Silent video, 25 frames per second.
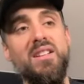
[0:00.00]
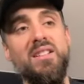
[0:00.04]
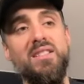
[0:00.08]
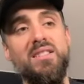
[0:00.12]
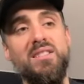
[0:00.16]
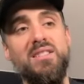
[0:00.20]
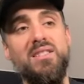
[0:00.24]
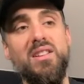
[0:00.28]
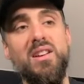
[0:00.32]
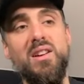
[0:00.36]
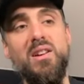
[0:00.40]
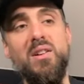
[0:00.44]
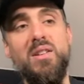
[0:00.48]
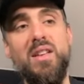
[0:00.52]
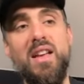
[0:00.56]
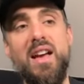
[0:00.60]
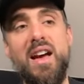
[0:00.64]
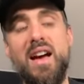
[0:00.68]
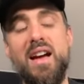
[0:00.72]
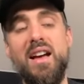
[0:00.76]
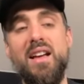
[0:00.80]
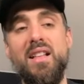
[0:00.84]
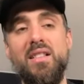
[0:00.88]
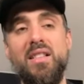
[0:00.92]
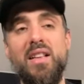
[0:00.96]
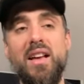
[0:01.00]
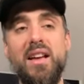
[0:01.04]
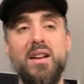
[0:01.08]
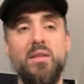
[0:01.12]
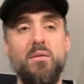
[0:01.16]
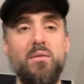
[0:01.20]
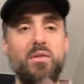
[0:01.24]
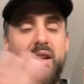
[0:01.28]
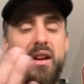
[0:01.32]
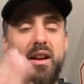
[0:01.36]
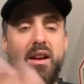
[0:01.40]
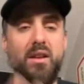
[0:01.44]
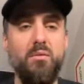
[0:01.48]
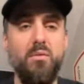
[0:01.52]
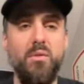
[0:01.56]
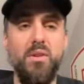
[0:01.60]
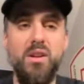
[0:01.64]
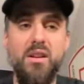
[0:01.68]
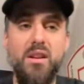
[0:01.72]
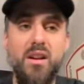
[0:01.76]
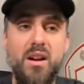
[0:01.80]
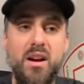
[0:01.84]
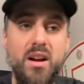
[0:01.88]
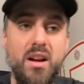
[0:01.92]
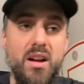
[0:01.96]
So yeah, like
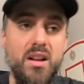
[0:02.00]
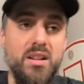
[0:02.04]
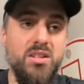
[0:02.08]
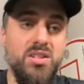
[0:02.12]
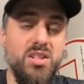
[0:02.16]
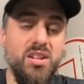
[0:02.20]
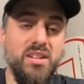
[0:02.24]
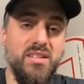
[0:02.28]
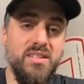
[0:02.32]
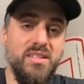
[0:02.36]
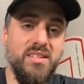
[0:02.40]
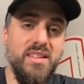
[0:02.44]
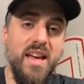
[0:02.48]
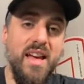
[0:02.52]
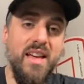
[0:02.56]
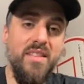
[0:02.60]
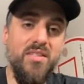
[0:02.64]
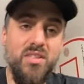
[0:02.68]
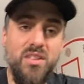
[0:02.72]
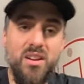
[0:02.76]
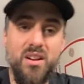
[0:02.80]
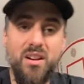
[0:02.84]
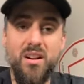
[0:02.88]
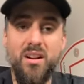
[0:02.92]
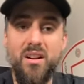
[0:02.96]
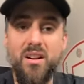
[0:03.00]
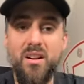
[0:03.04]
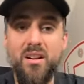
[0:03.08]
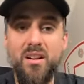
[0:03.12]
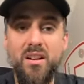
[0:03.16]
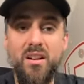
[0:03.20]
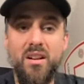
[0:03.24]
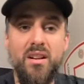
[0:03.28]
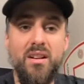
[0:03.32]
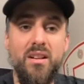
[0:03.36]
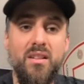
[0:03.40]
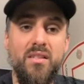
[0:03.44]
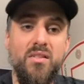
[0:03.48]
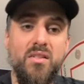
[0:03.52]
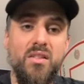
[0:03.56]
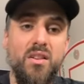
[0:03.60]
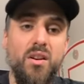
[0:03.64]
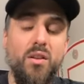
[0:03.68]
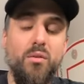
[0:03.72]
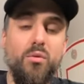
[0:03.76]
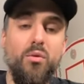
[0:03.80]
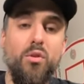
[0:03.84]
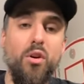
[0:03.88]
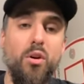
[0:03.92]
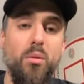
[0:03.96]
we just said, the
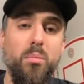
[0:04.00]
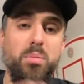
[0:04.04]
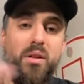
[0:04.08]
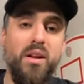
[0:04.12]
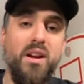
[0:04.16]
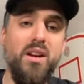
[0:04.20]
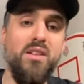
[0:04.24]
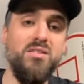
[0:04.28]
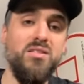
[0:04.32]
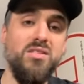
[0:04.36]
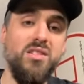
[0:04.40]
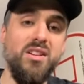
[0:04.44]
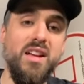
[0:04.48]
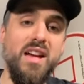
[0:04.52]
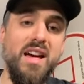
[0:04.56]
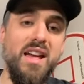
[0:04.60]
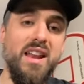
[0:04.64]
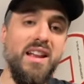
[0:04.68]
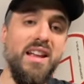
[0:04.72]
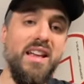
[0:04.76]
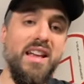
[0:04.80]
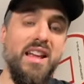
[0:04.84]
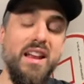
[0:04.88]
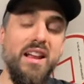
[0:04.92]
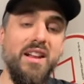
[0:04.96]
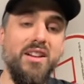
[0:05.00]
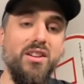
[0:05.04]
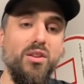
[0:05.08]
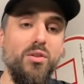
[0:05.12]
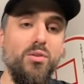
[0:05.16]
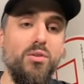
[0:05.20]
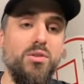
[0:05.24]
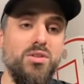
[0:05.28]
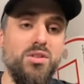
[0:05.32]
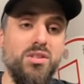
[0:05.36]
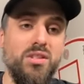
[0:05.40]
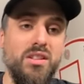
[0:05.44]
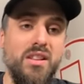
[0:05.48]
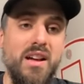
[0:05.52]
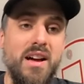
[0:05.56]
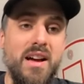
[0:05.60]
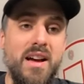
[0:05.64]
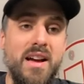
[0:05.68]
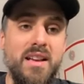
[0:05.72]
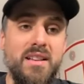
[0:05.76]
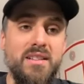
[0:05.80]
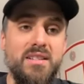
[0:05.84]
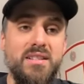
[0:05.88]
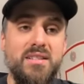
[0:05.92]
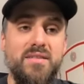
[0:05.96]
role players are kind of getting
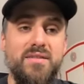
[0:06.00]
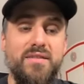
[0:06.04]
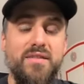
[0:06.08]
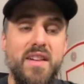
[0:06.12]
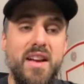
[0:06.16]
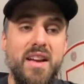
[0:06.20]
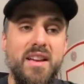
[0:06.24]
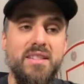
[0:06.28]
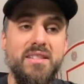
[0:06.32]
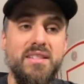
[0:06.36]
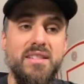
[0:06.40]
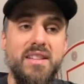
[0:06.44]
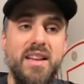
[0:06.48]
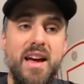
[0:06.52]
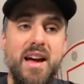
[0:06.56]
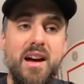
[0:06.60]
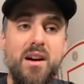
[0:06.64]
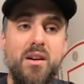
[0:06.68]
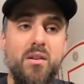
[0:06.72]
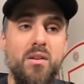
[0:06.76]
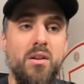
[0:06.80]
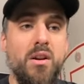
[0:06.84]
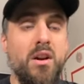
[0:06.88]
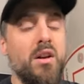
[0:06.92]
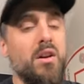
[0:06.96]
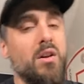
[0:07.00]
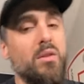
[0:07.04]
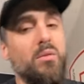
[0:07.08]
neutralized, phased out.